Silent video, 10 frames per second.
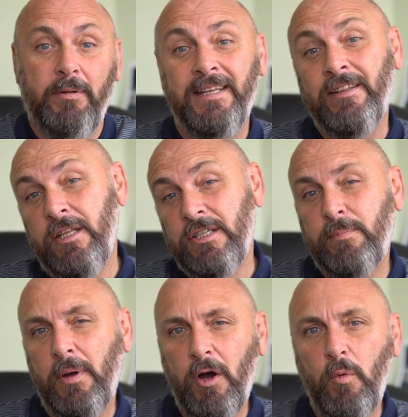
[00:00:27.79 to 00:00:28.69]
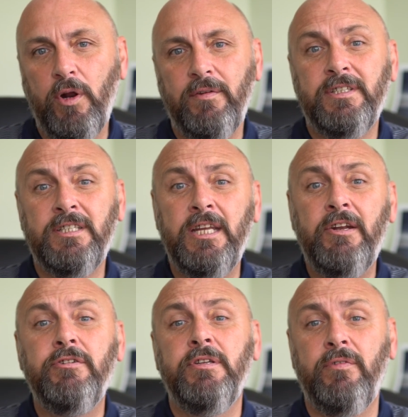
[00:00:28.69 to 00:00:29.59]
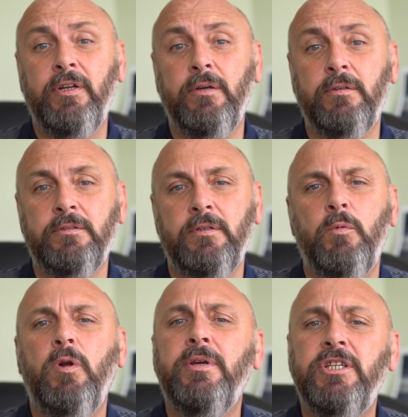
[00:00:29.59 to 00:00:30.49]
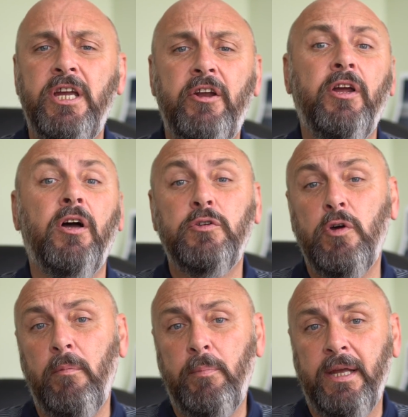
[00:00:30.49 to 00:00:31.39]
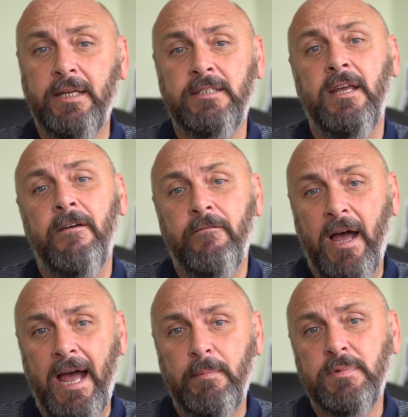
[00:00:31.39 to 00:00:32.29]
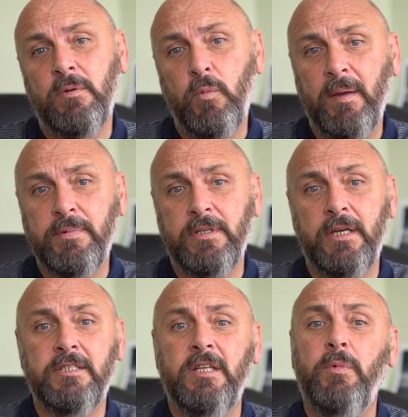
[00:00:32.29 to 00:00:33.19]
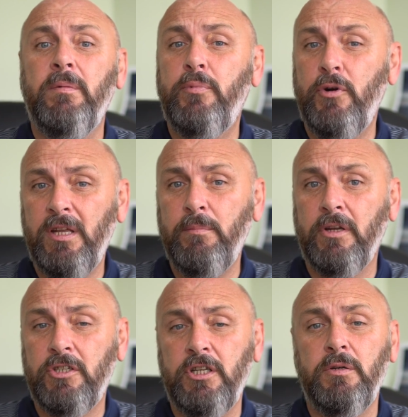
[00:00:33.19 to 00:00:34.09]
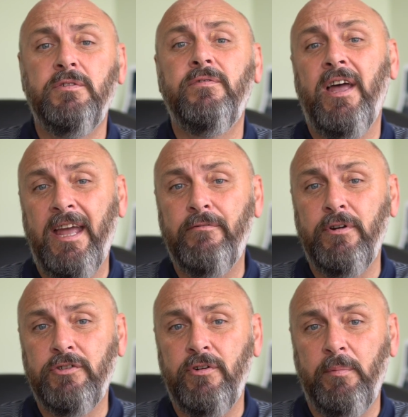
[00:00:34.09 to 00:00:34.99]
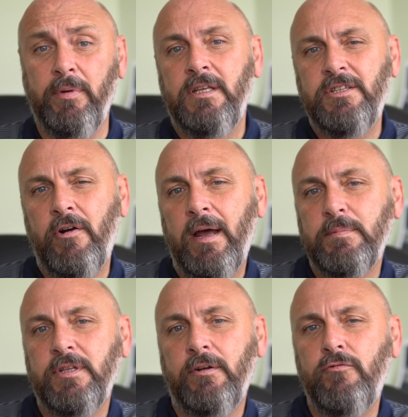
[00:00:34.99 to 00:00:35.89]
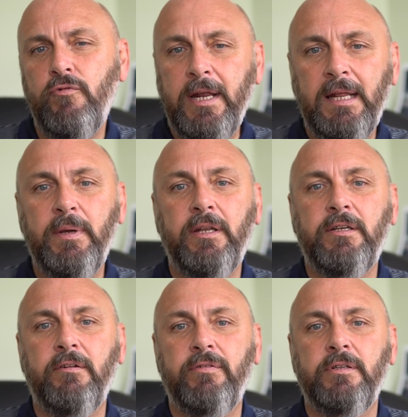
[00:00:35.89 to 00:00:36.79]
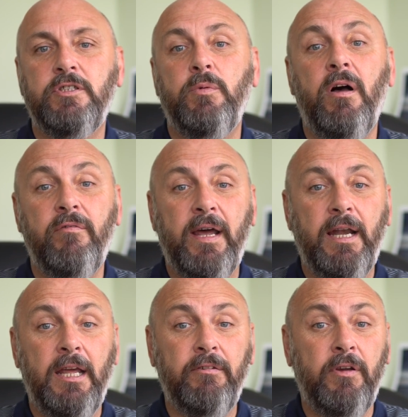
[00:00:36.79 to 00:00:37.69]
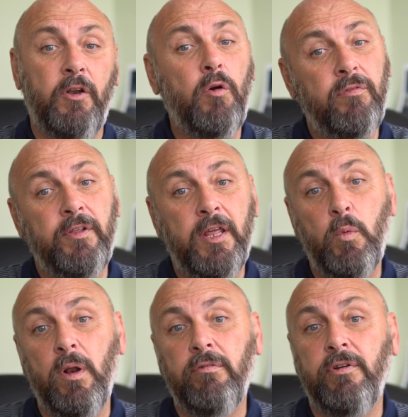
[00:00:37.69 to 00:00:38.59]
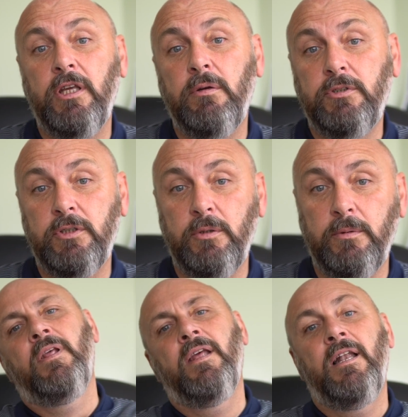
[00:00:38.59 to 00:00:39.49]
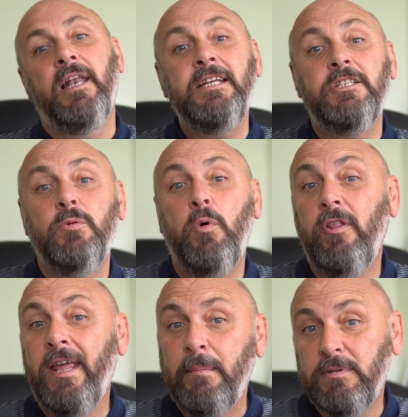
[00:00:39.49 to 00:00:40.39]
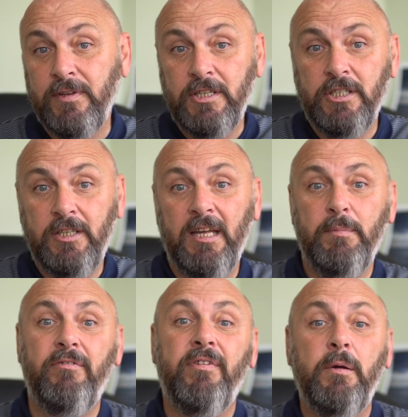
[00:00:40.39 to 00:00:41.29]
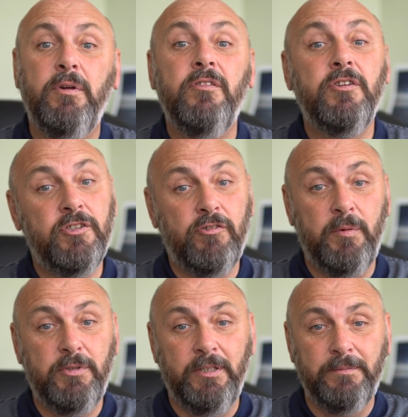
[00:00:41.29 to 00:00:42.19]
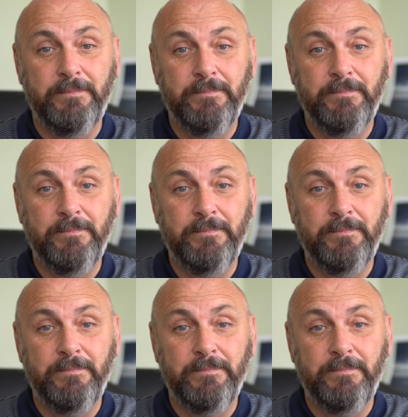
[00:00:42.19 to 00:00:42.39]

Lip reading: In this part one of a series of videos, we'll be sharing our top picks for apps and websites that we pretty much use for every trip. These are apps that have really made a difference to our van life, and hopefully they will for you too. Links to all the apps featured can be found in the description.